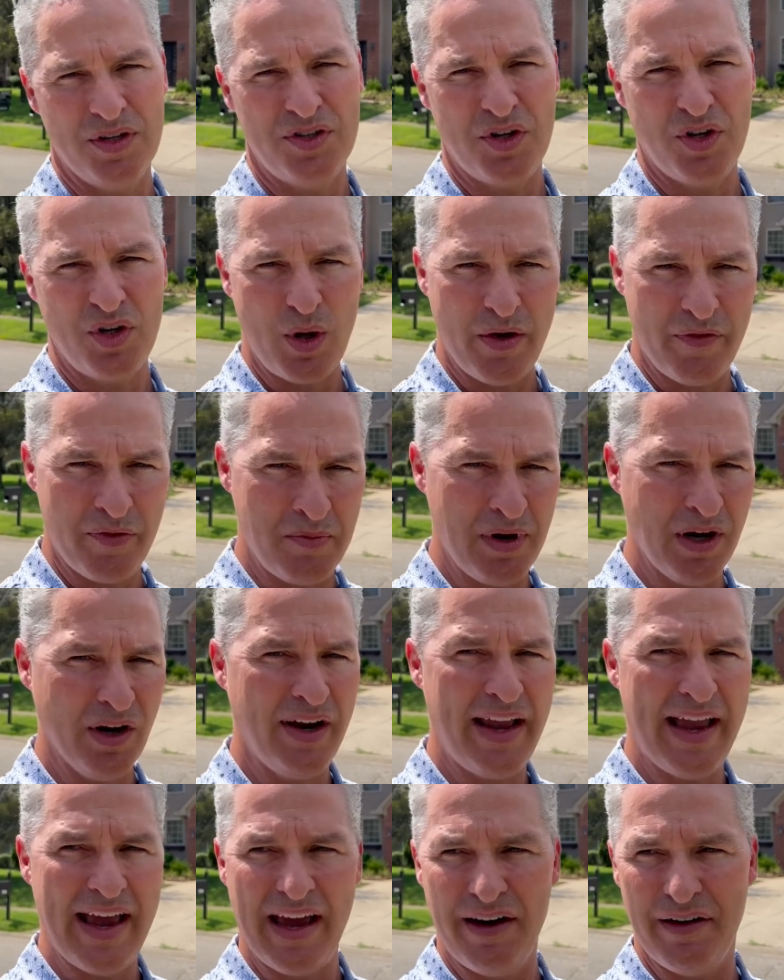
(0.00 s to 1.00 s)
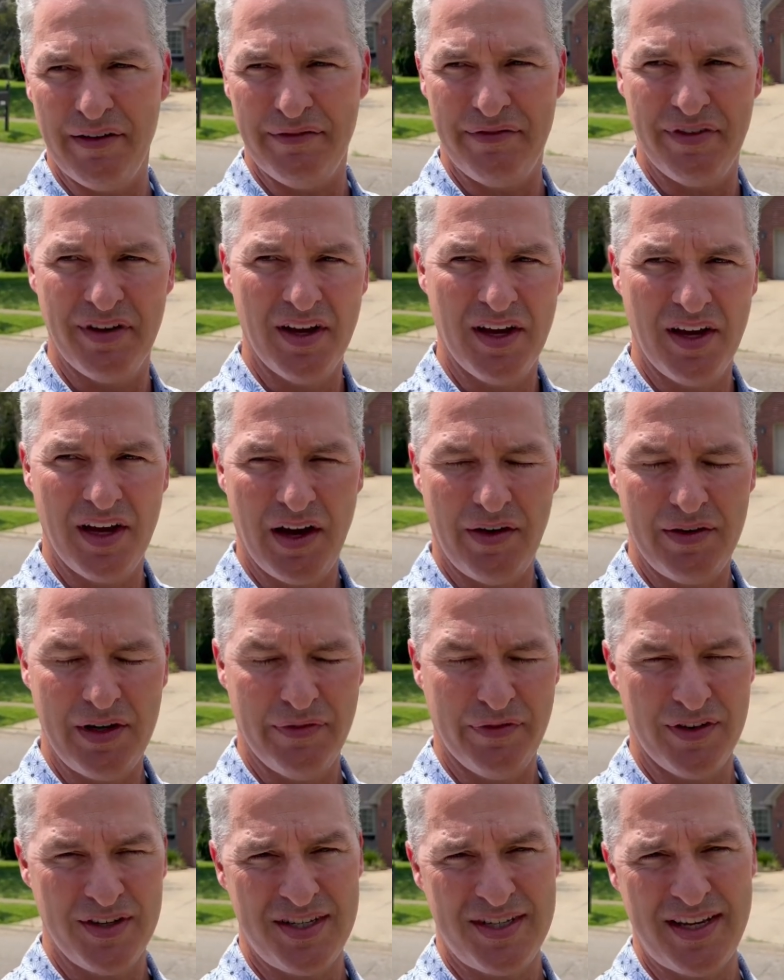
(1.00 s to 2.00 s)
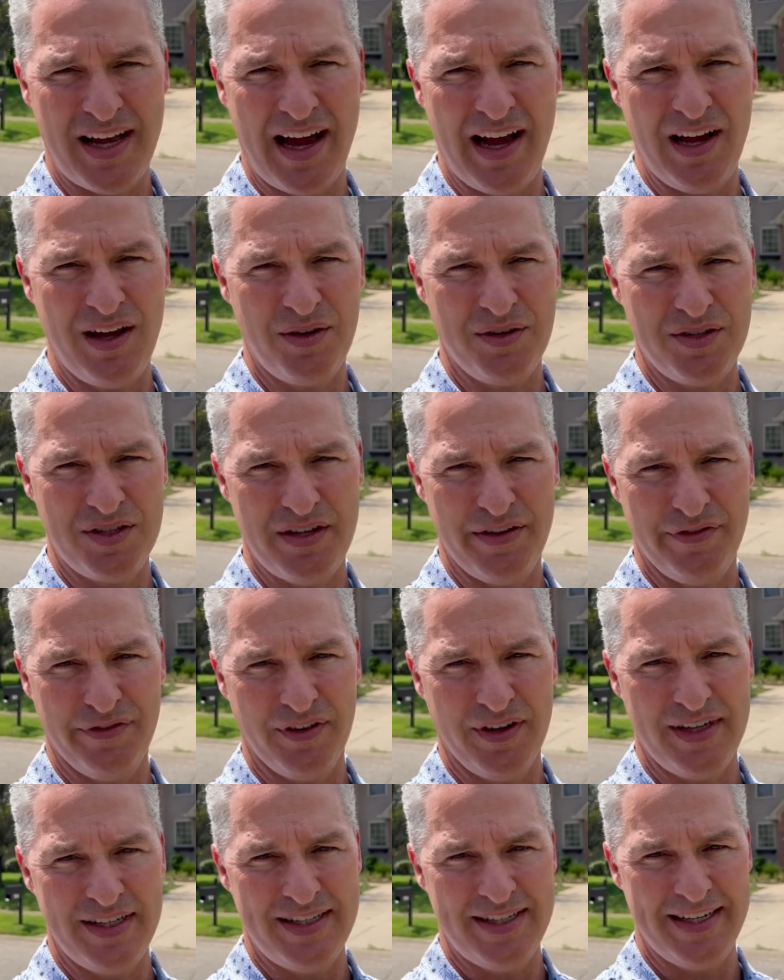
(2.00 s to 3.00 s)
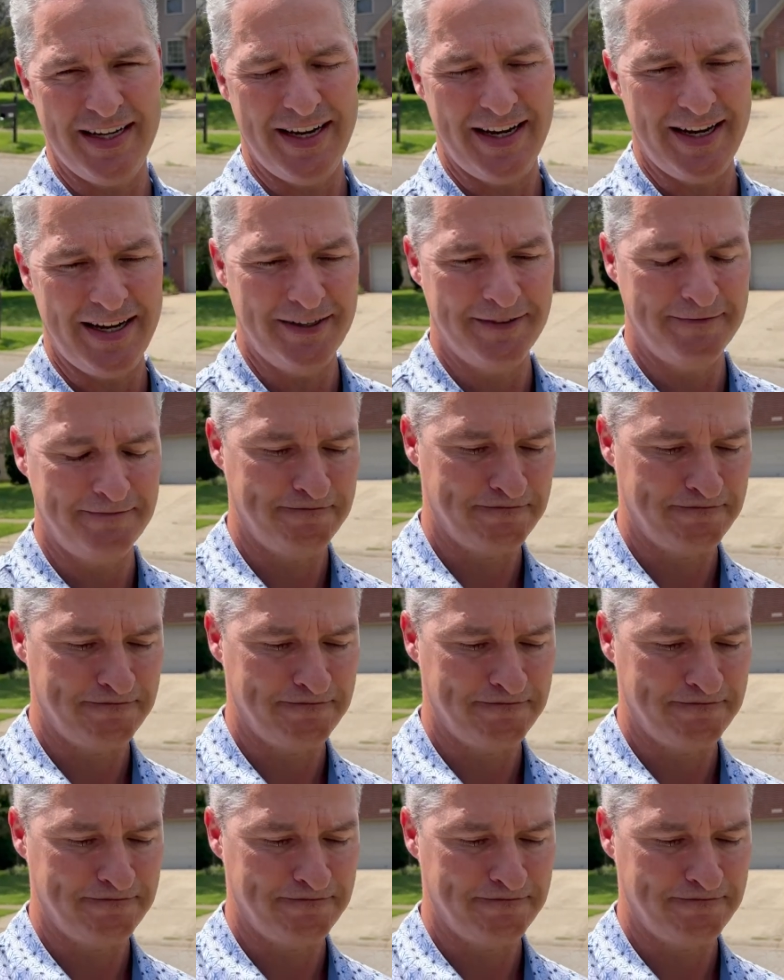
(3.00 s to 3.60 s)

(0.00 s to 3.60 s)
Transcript: So you have a myriad of, of different styles, different, uh,